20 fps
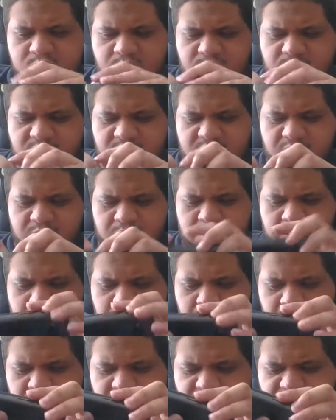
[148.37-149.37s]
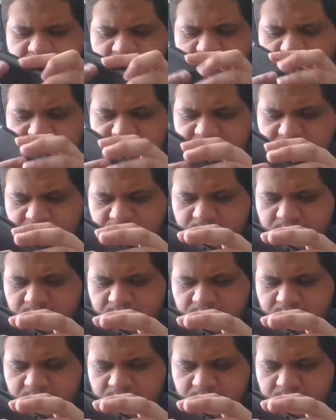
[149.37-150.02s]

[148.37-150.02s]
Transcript: to where it can flip open